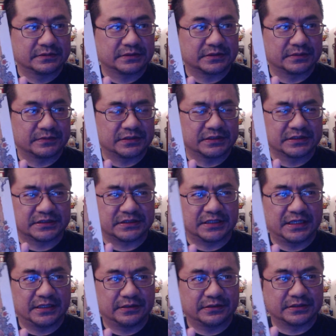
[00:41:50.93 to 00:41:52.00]
Something
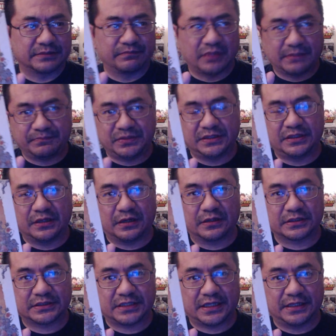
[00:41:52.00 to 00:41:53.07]
snails, puppy
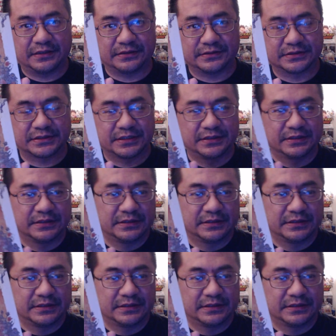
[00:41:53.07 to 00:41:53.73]
dog tails.